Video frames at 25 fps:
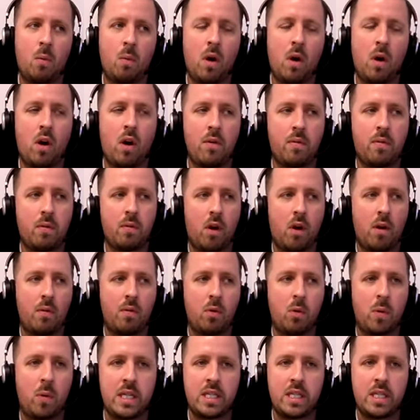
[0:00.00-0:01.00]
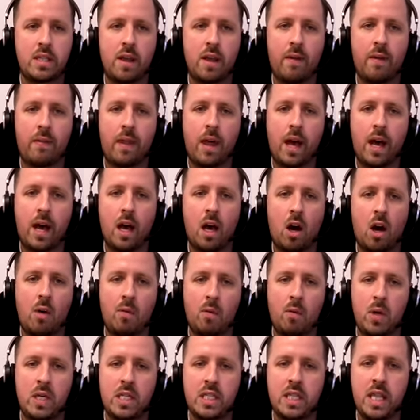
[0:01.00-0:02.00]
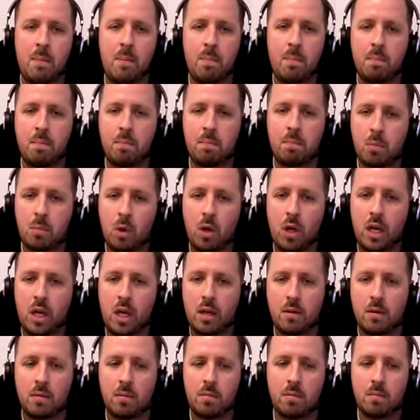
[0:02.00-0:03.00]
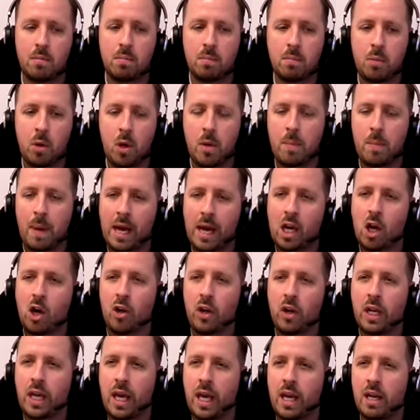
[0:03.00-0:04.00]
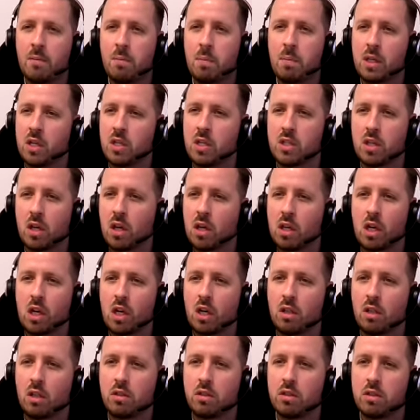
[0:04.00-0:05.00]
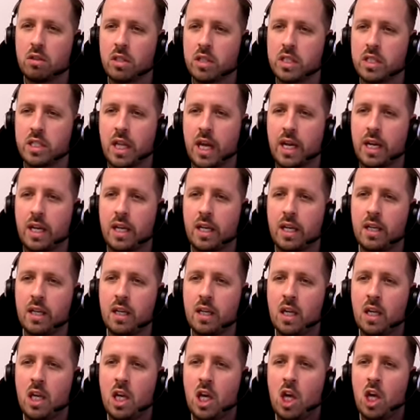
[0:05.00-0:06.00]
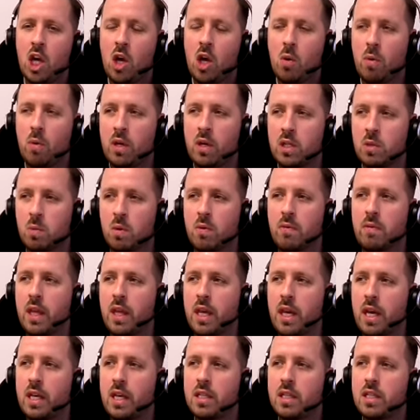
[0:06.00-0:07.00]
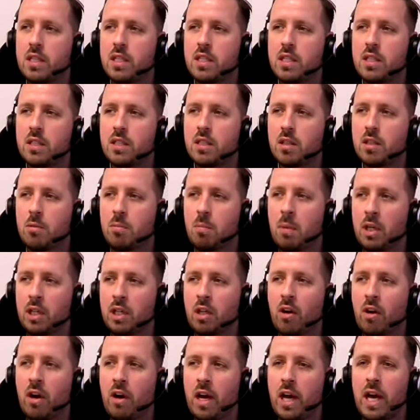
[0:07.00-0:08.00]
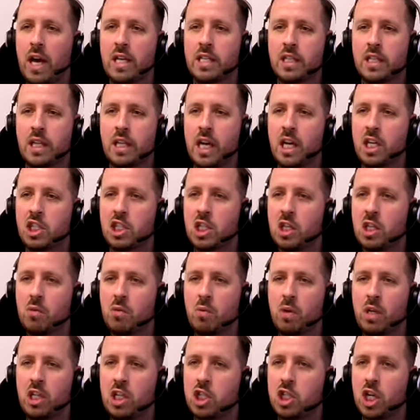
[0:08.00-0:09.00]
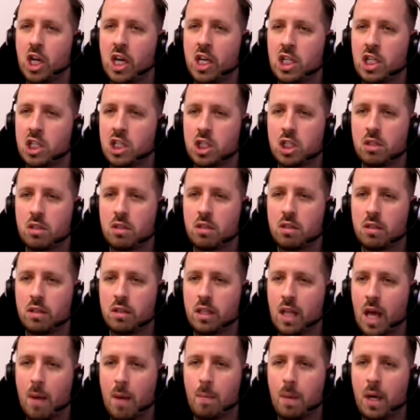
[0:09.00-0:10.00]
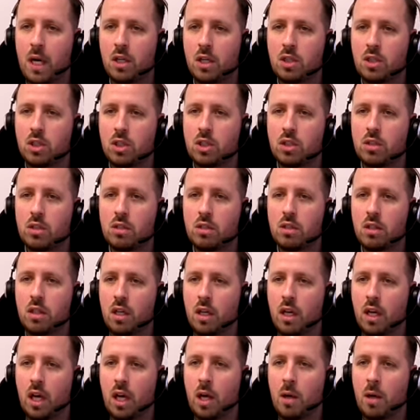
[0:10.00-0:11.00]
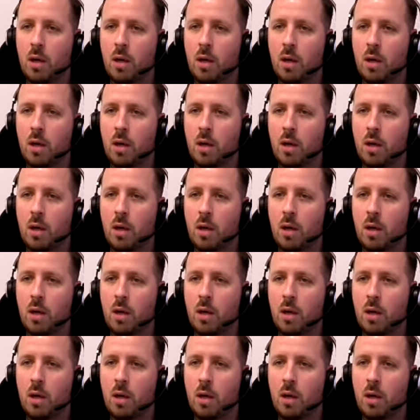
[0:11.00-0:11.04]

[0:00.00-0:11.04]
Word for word: where I've I've always done that, I've always then put it put it back on again because I can't sustain it. Whereas with this, my diet hasn't actually really changed that much. Mm.